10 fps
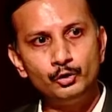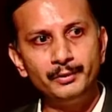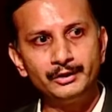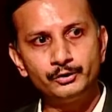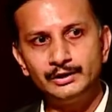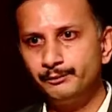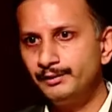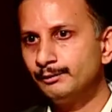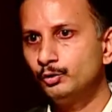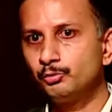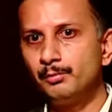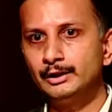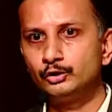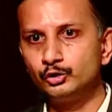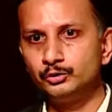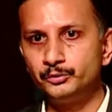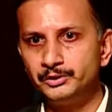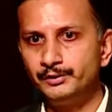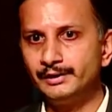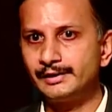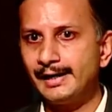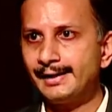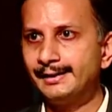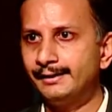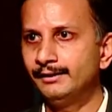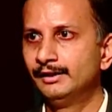make sure that we have those milestones which we are tracking